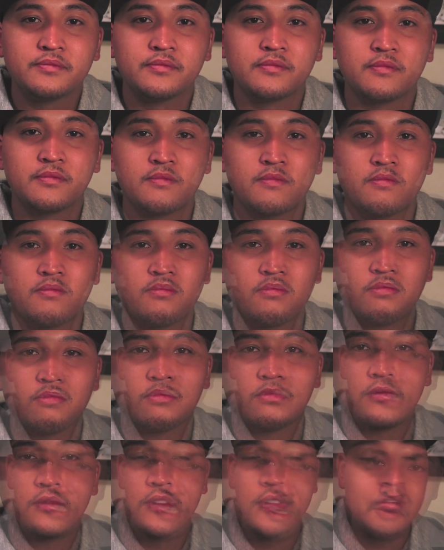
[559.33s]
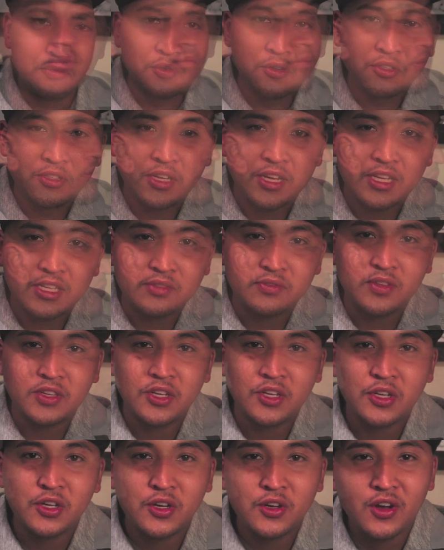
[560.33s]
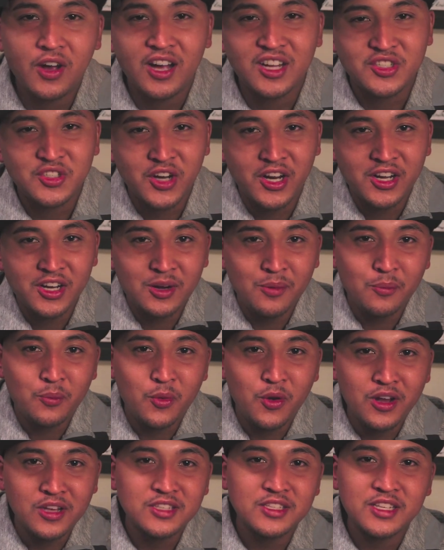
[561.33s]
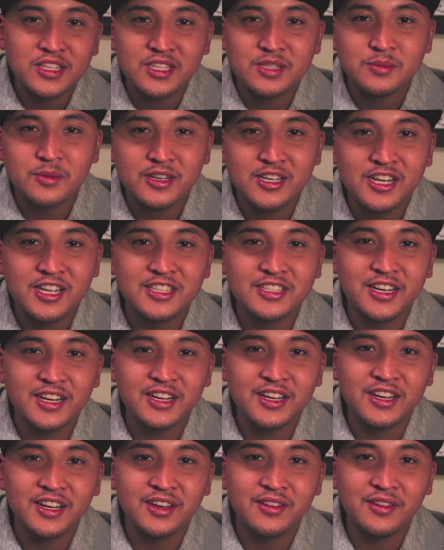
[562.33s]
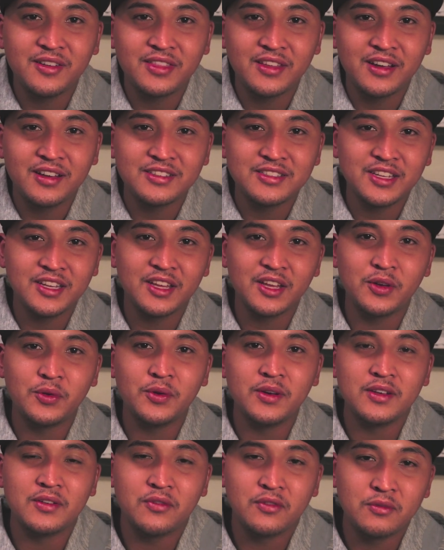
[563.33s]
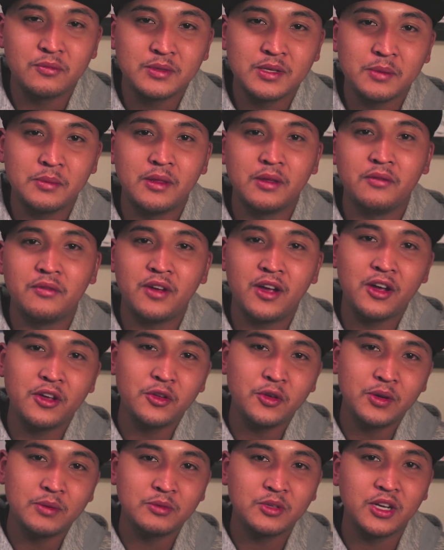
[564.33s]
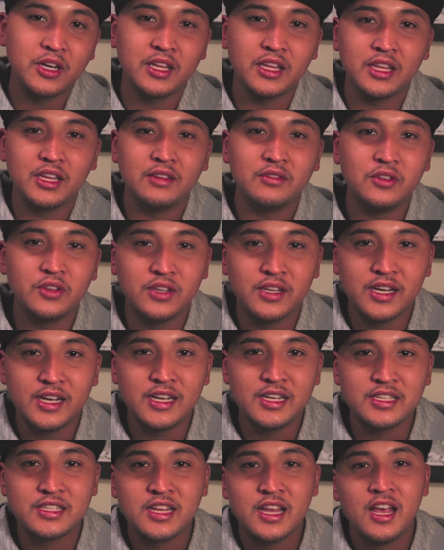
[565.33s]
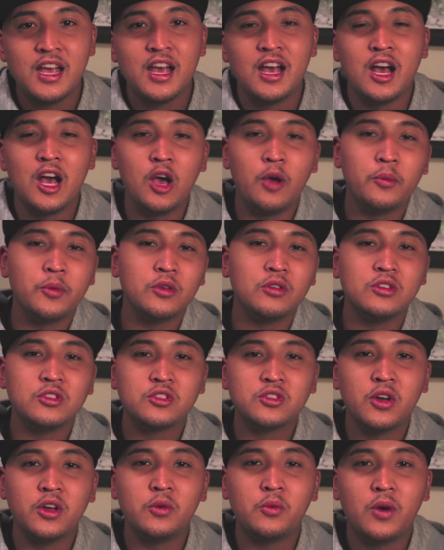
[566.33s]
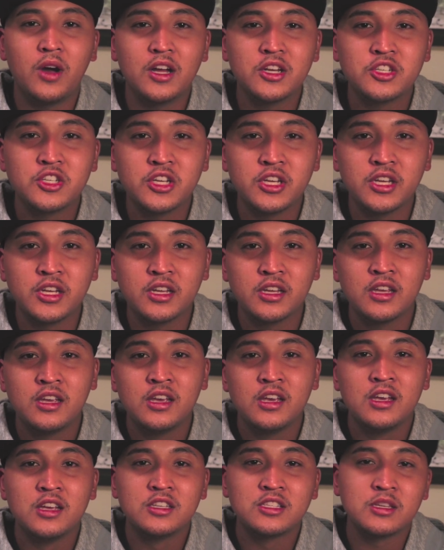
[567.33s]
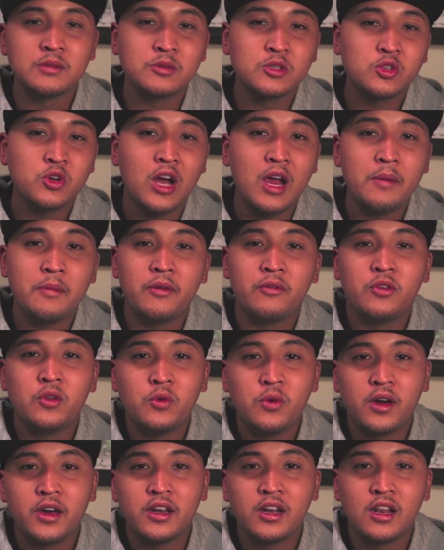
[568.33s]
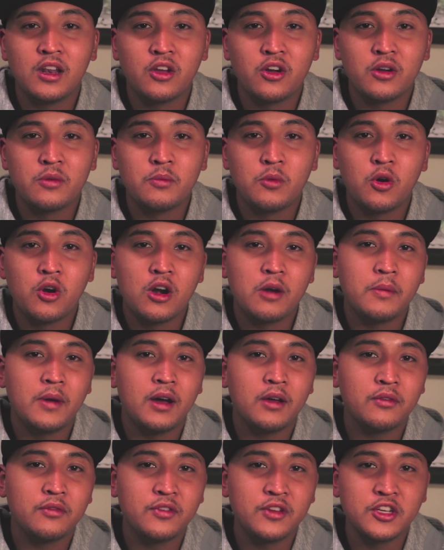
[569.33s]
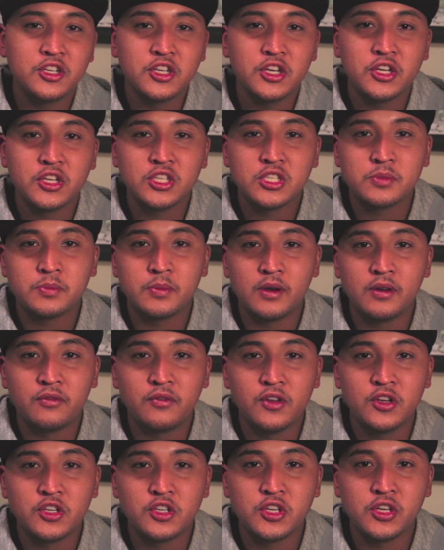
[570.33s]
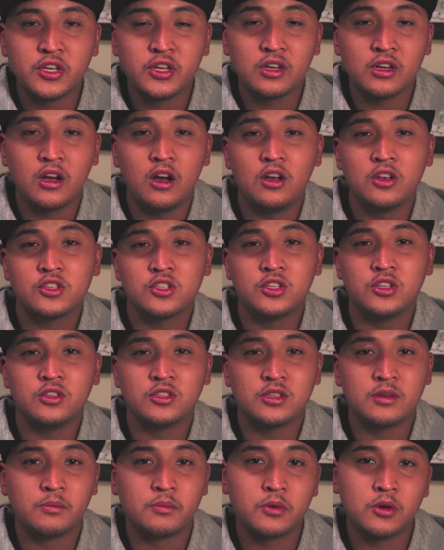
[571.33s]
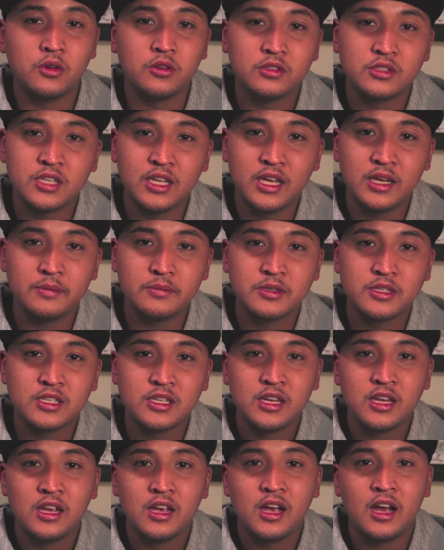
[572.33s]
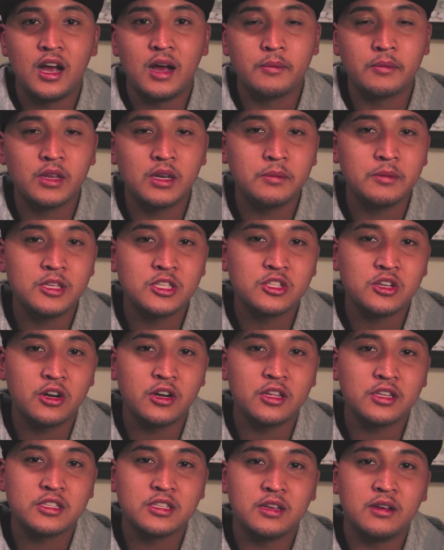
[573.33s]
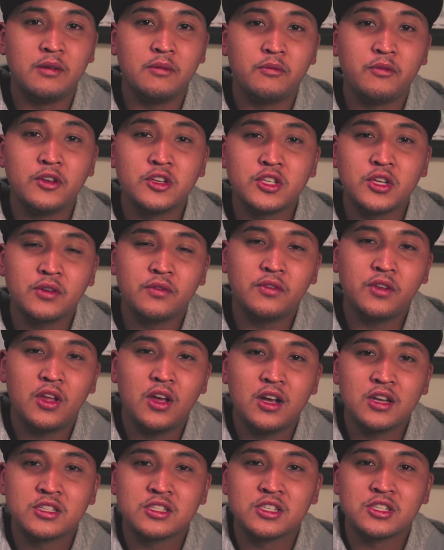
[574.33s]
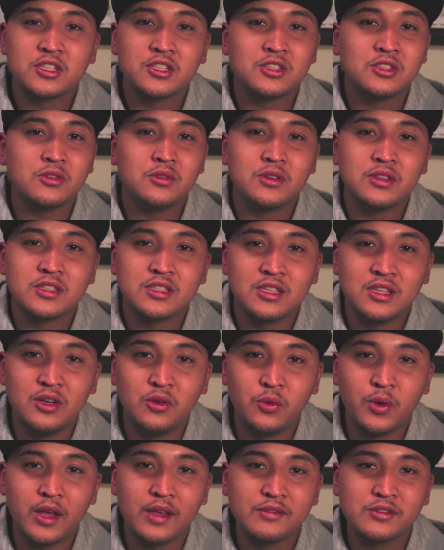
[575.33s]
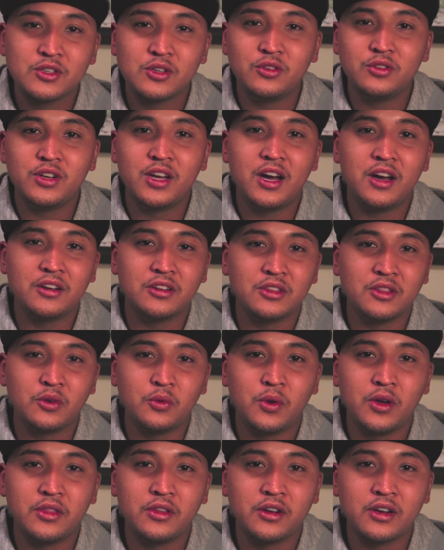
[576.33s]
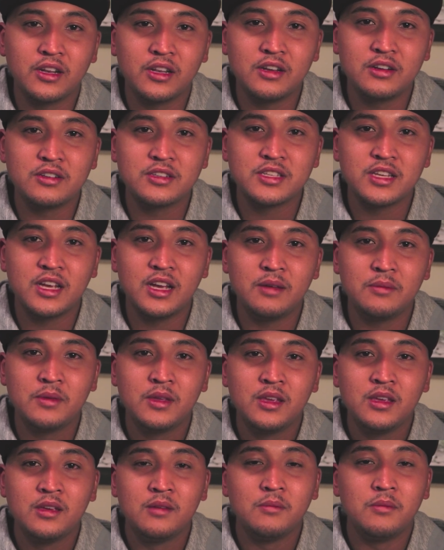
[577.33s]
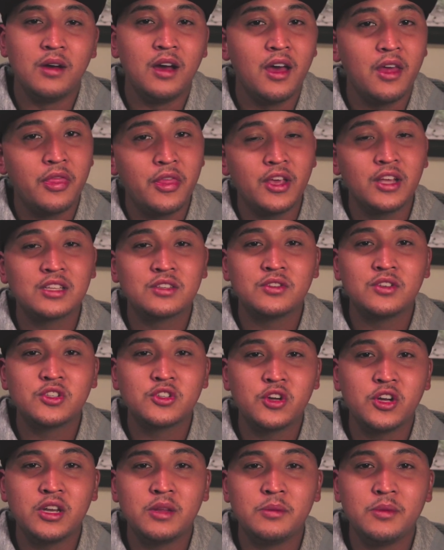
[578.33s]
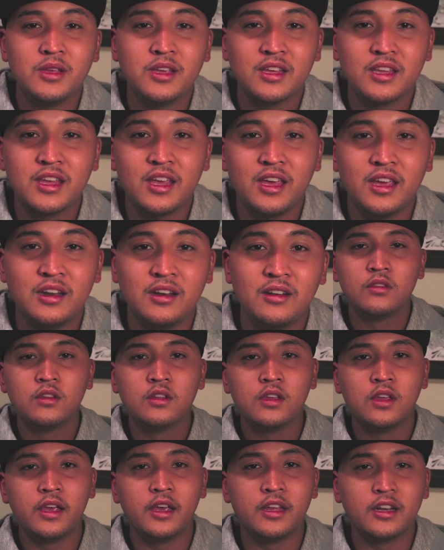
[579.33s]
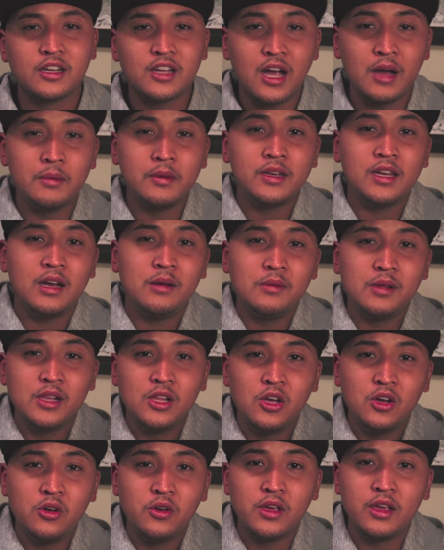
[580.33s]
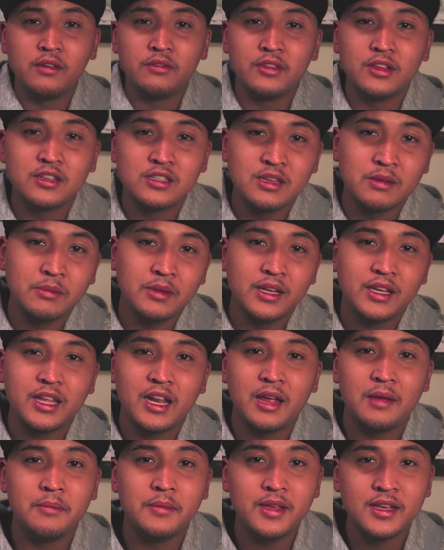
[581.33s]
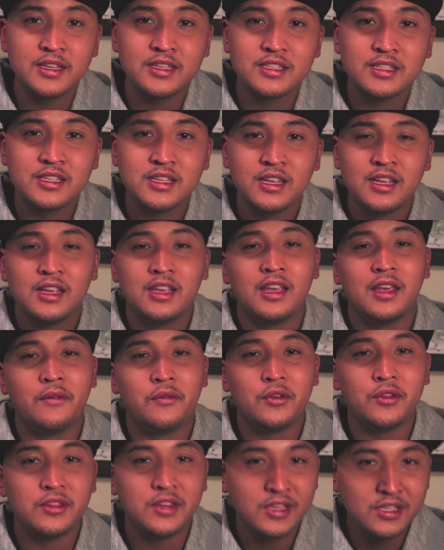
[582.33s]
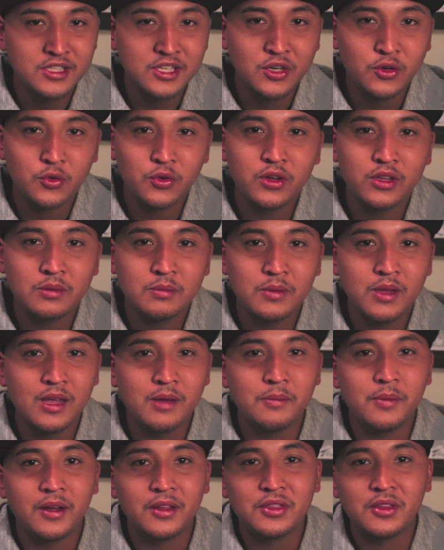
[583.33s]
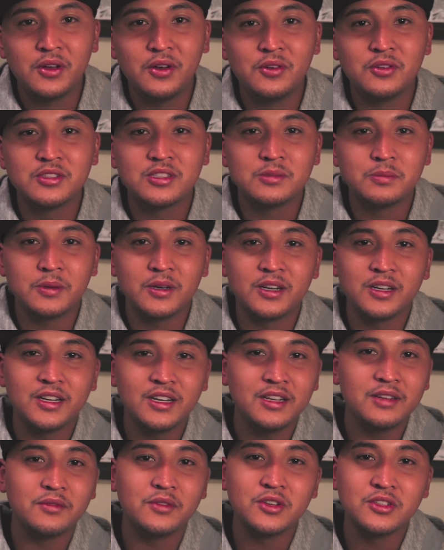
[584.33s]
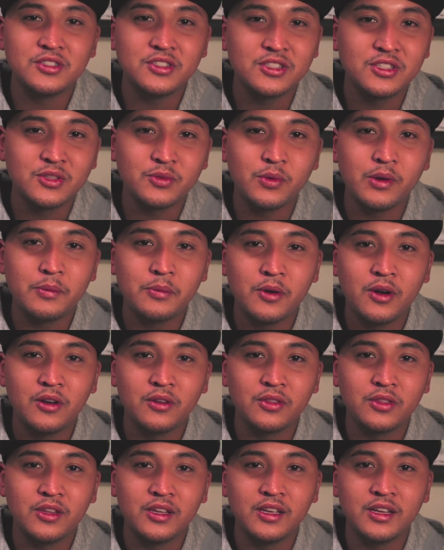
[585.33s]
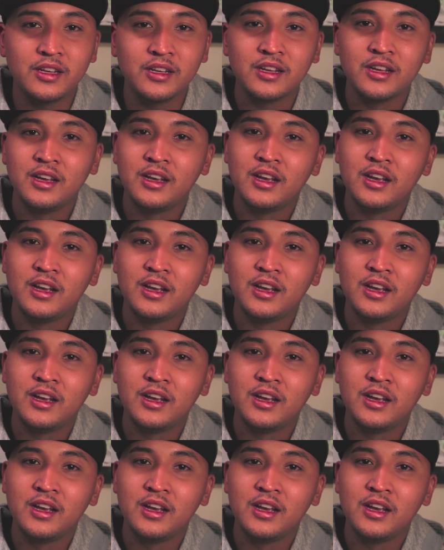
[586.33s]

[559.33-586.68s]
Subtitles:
Alright guys, that's it for today's video. I tried to compress it as much as I could without taking away from some of the value I'm trying to give you guys. I hope you enjoyed watching. Subscribe if you want to learn more about fishing, spearfishing, also some pro tips. I'm going to be starting some fishing vlogs just as soon as the waves go down and the weather clears up. But thanks for joining me again. And comment down below if there's something that I missed. If you disagree with me about the whole spear gun versus three prong thing,